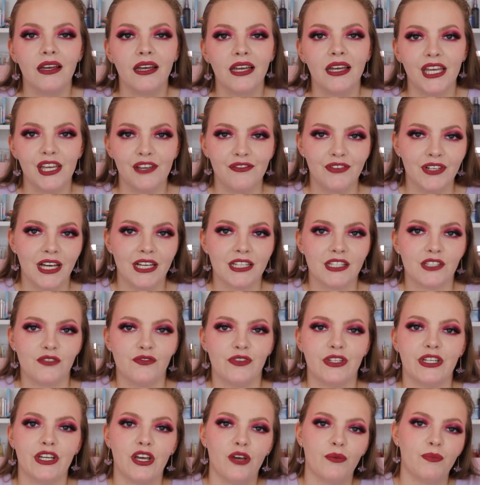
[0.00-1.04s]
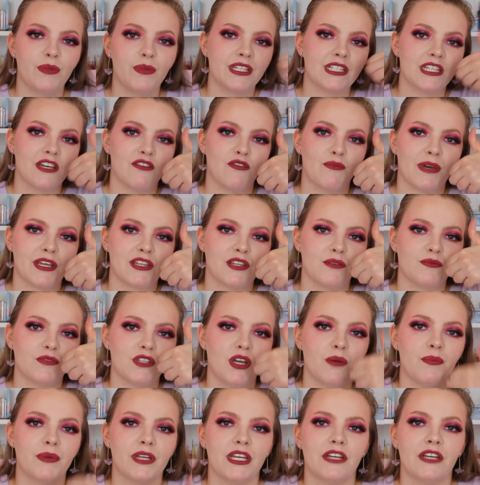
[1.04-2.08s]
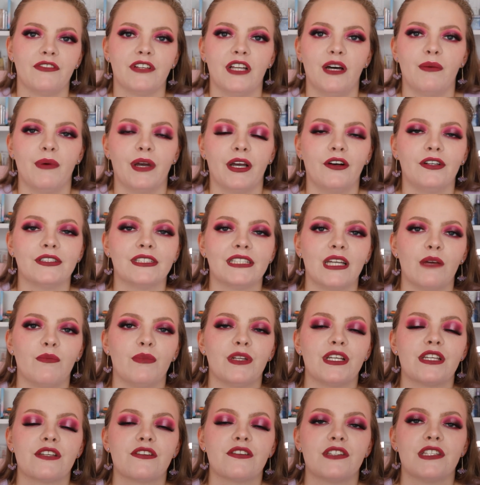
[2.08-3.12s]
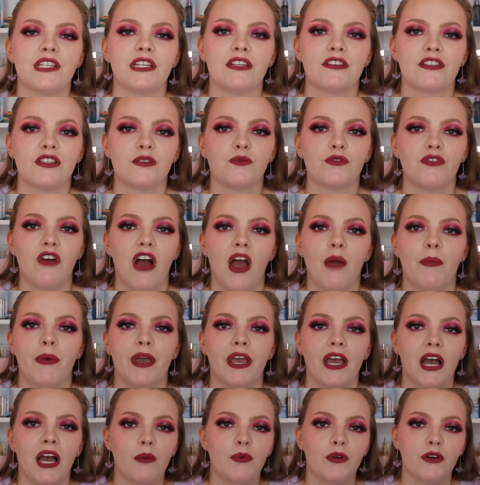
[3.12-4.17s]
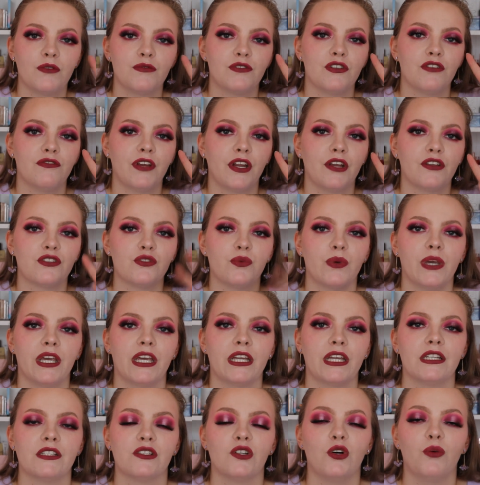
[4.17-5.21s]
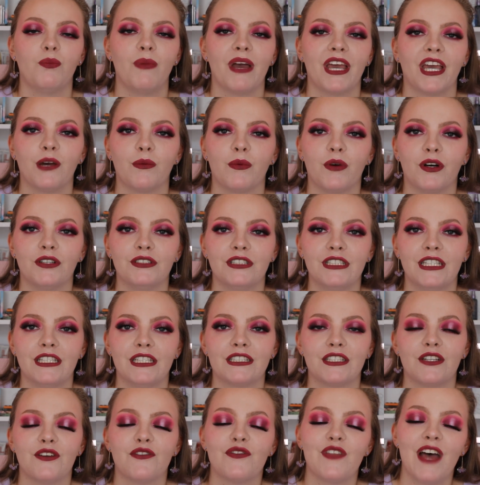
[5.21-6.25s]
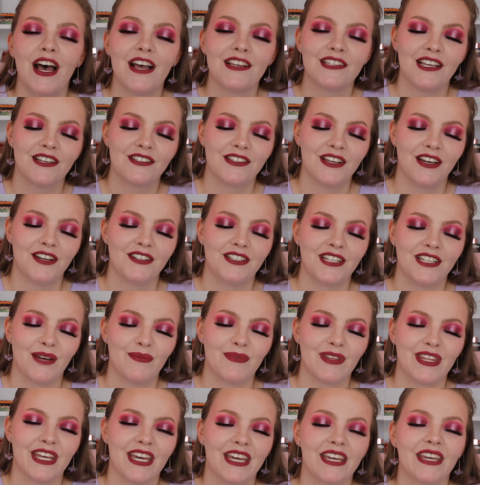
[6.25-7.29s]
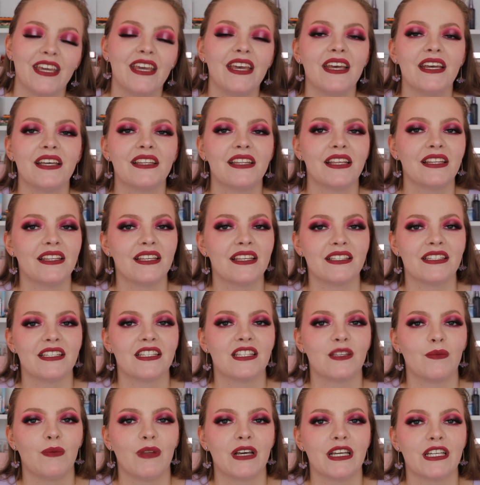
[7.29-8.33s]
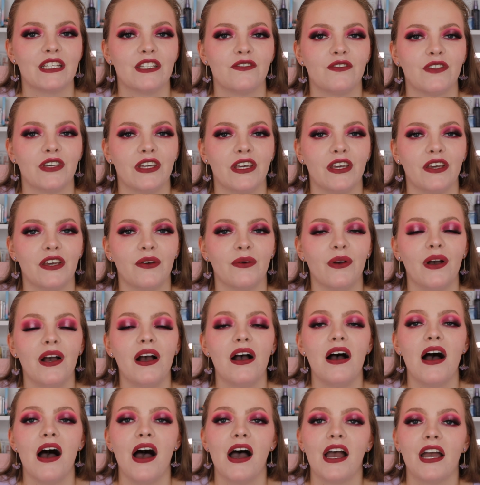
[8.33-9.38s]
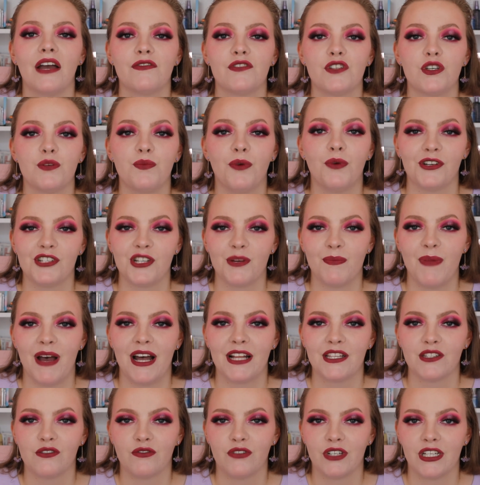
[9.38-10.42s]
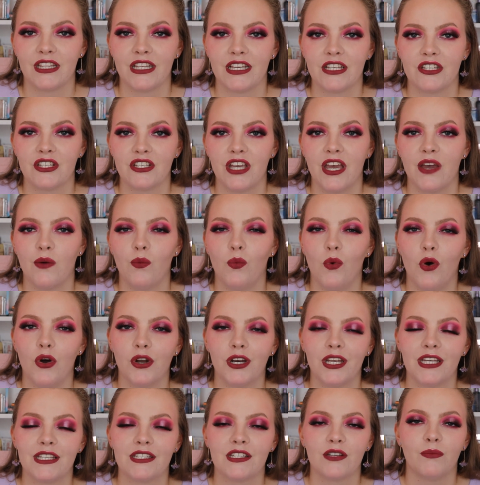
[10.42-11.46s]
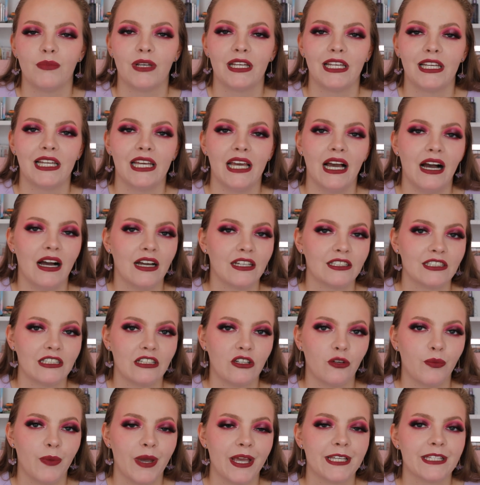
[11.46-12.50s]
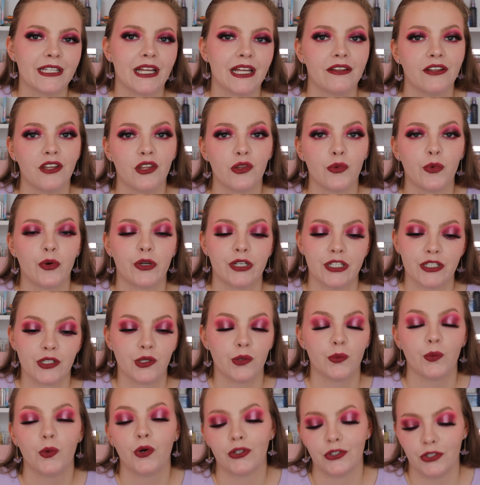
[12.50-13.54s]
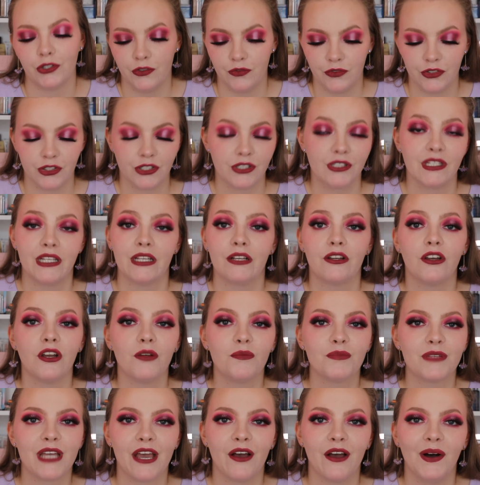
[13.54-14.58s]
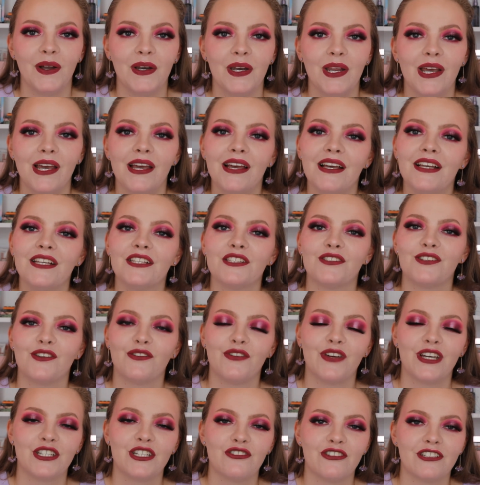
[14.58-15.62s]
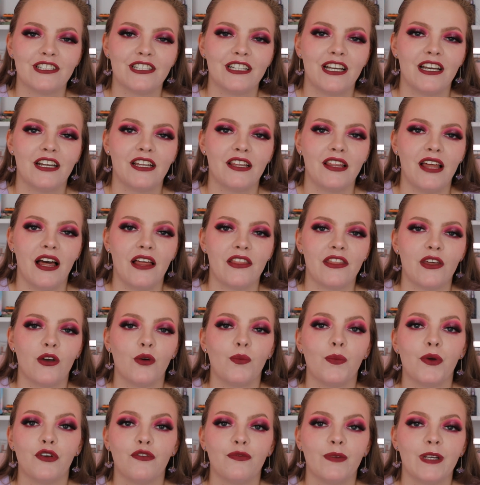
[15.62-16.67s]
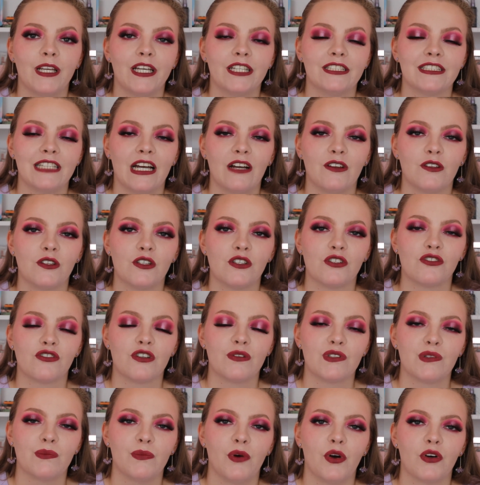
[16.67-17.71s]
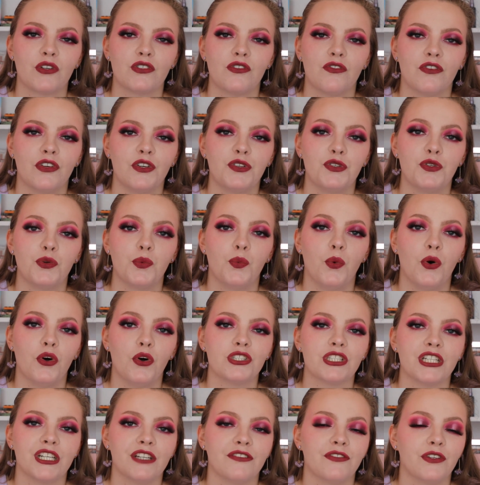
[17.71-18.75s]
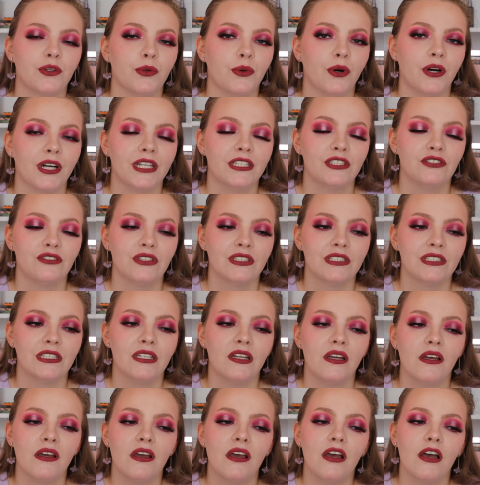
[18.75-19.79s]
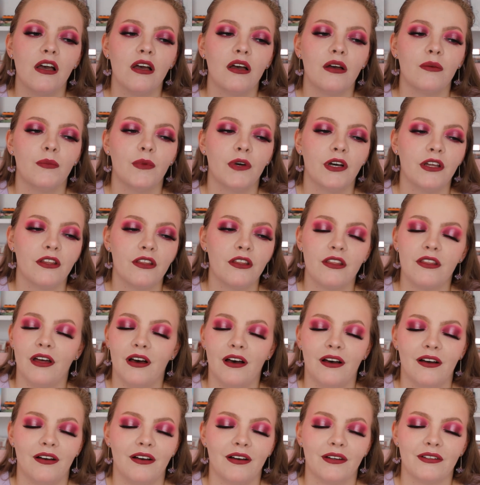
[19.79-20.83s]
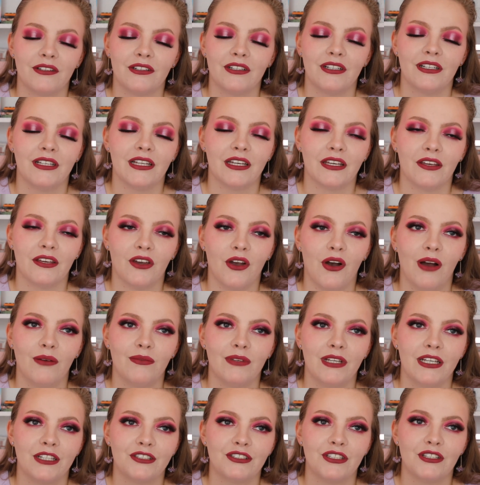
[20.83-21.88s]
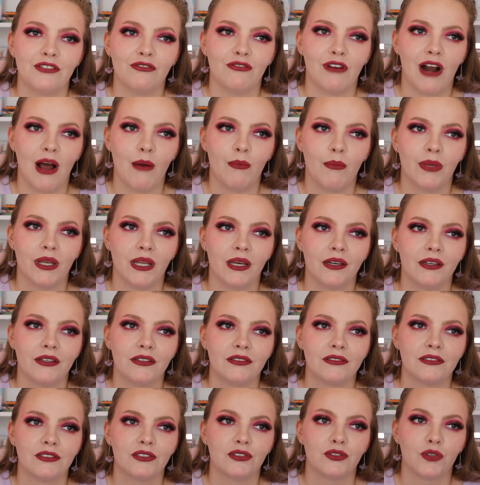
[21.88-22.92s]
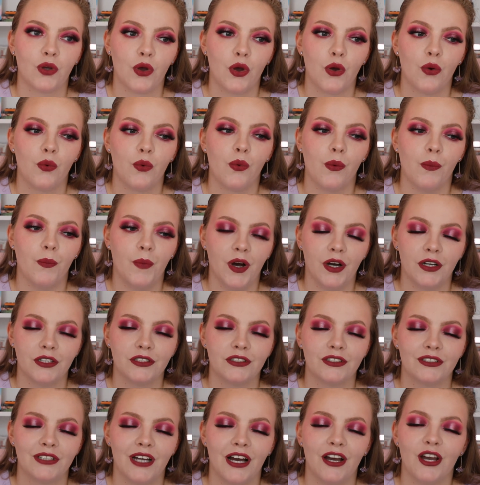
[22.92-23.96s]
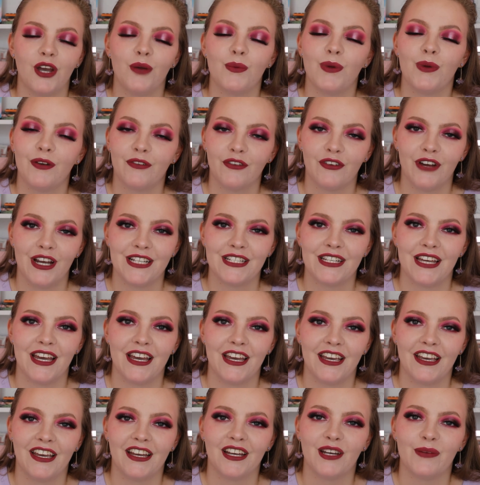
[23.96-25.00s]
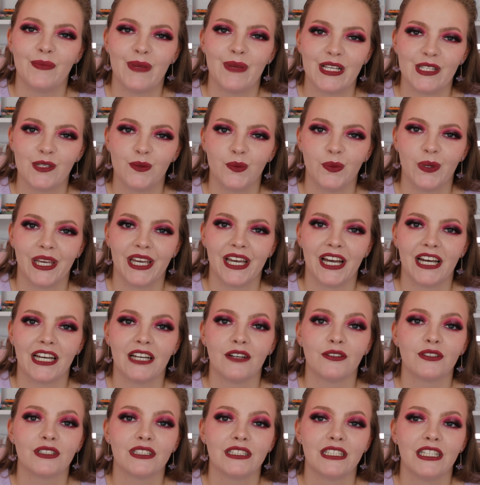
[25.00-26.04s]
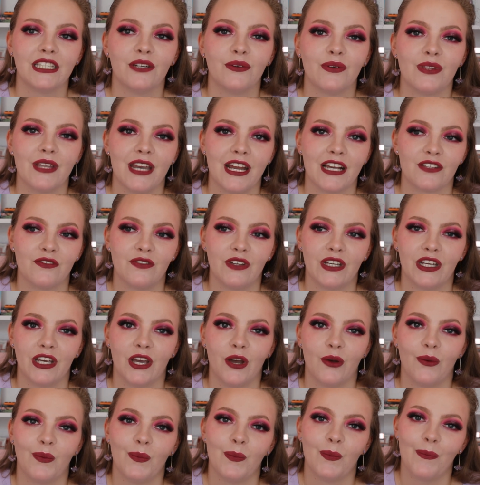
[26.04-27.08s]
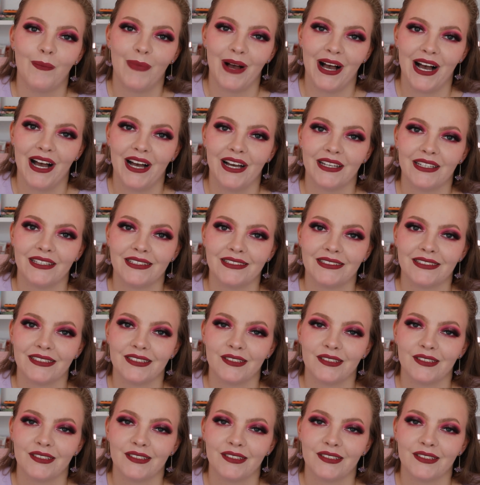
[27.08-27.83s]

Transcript: If you like this video, please give it a big thumbs up. And if you like my content, please consider subscribing. I put up 2 videos a week and it's all makeup content. So if that sounds like your type of thing, then this is the place for you. I have 2 project pans running this year. One is completely eyeshadow based and the other one is the one you've just seen an update on. So if you're interested in any of that, they will both be linked down in the description box for you to watch if you are interested. But other than that, I'm going to let you go. I'm literally rambling so much. I hope you have a great day and an amazing week, and I'll see you in the next video. Bye.